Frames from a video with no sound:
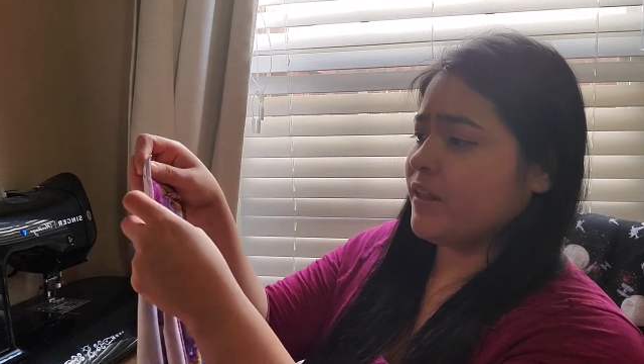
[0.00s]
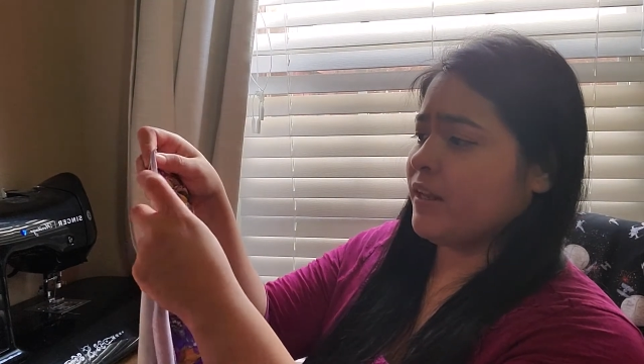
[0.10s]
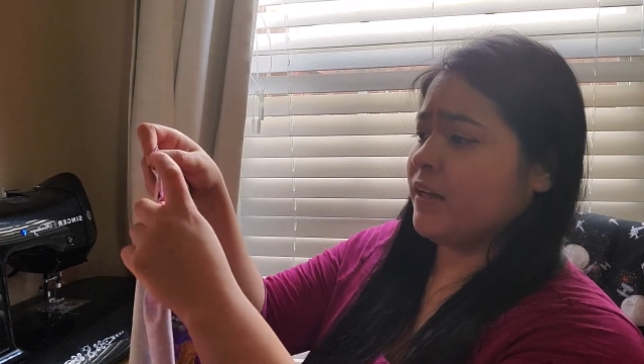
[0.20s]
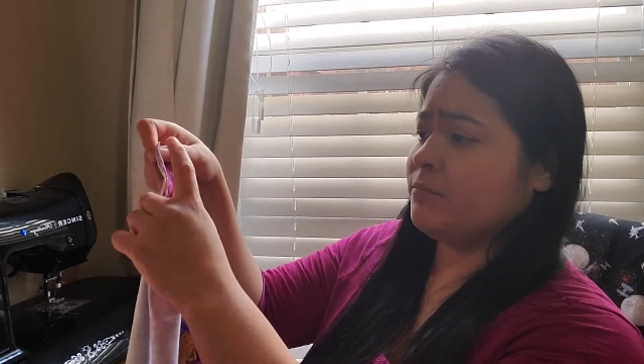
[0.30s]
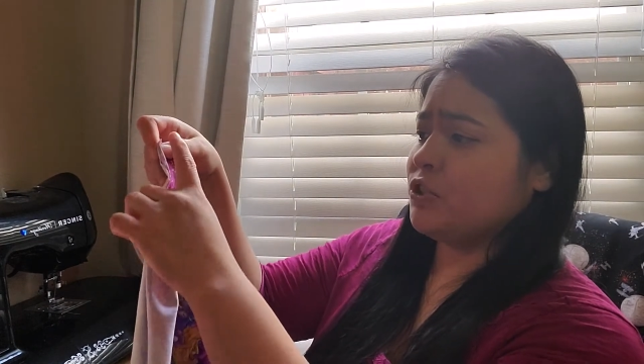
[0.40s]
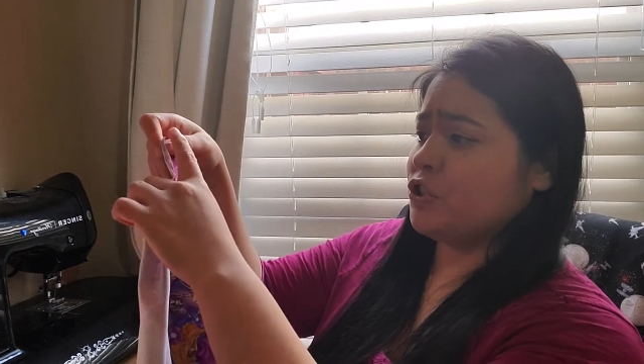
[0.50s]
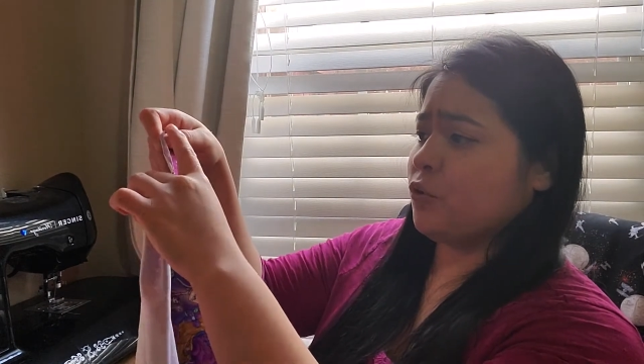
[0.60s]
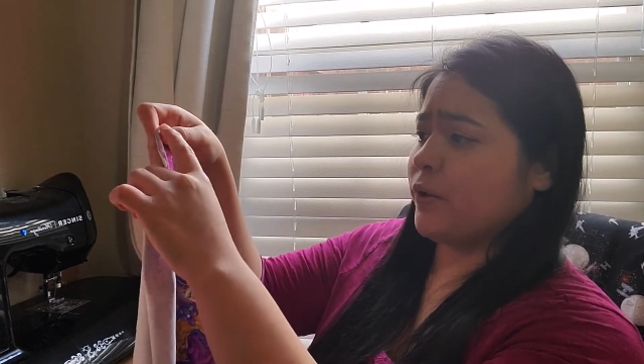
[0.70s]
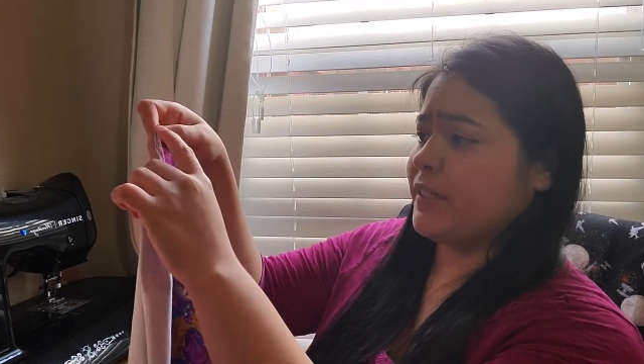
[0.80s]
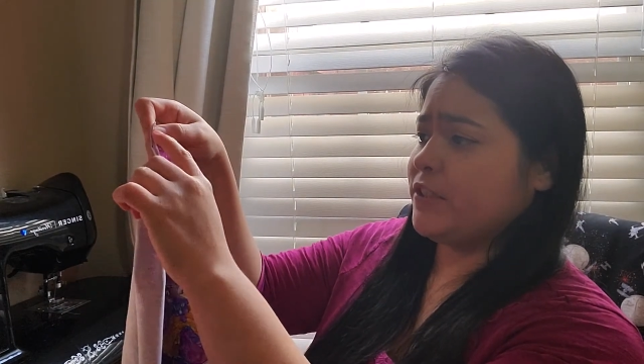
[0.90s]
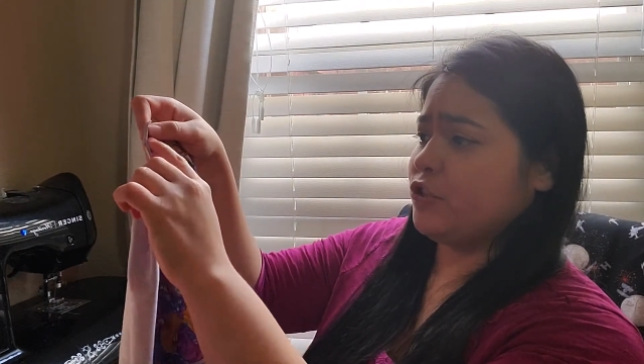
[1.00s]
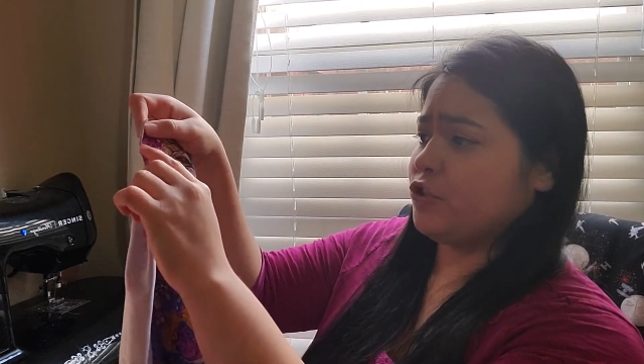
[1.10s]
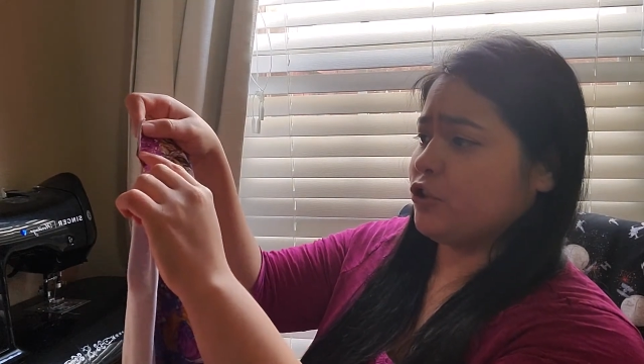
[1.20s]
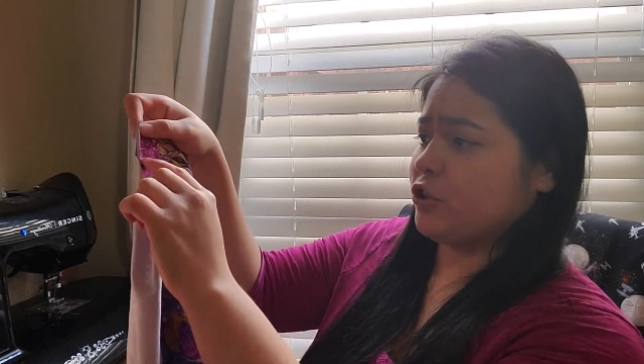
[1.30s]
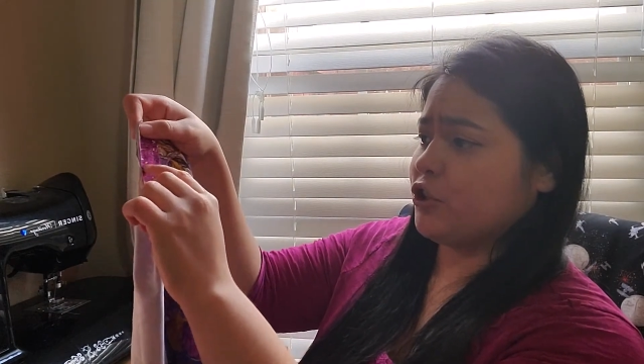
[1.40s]
And I'm just going to
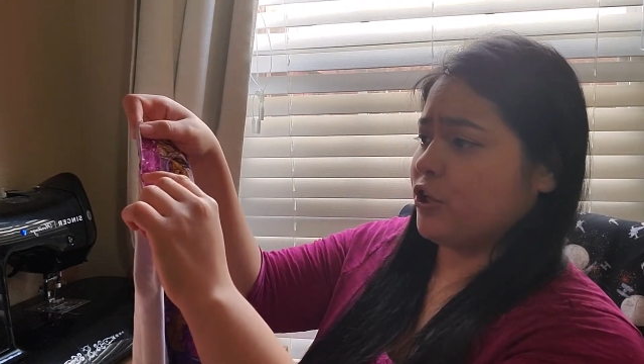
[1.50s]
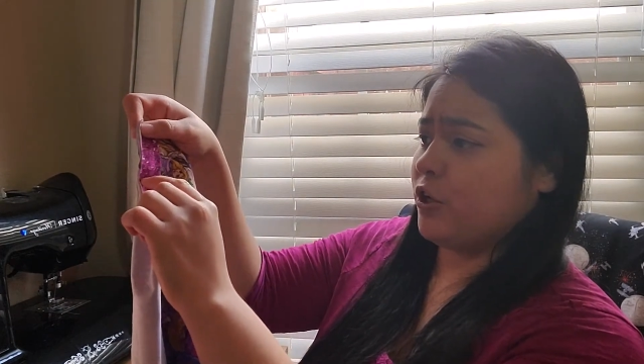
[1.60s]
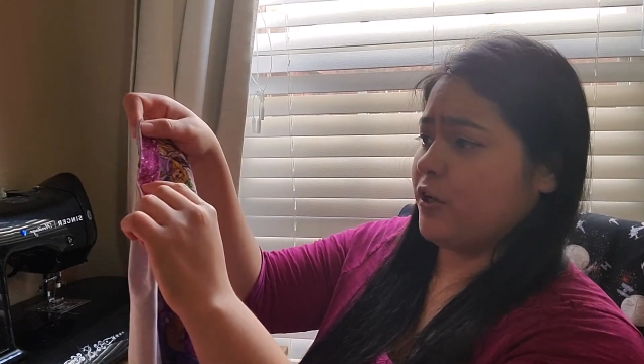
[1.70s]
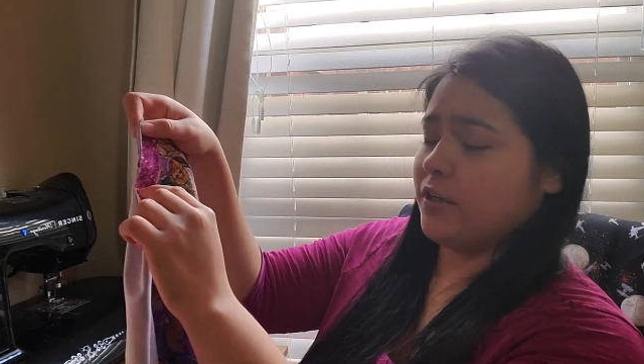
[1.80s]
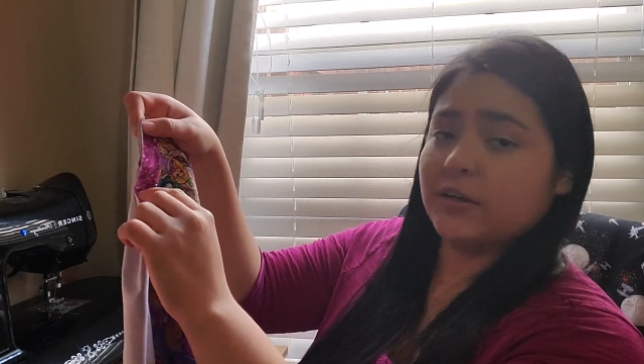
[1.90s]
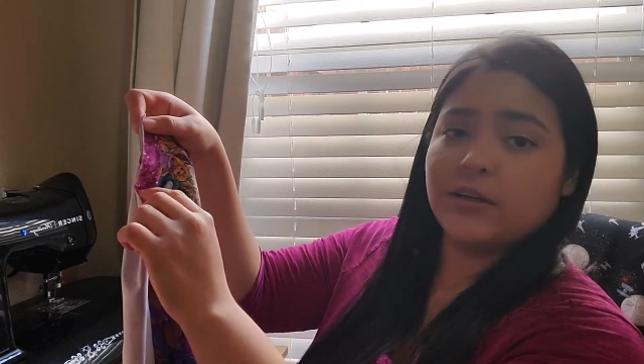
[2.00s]
serge it on